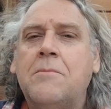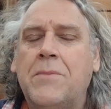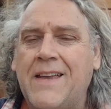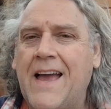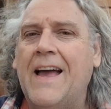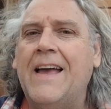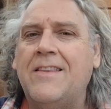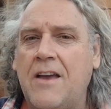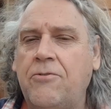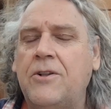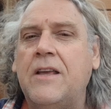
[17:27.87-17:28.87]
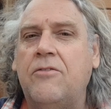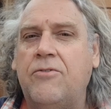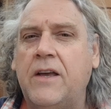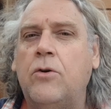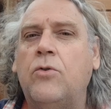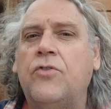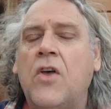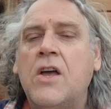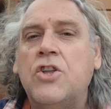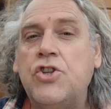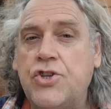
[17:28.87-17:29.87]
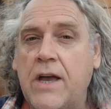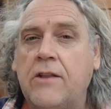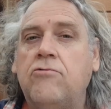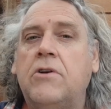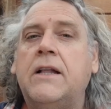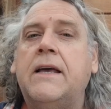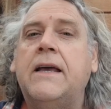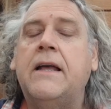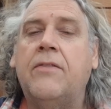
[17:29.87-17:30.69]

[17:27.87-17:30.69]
but yeah it definitely feels generally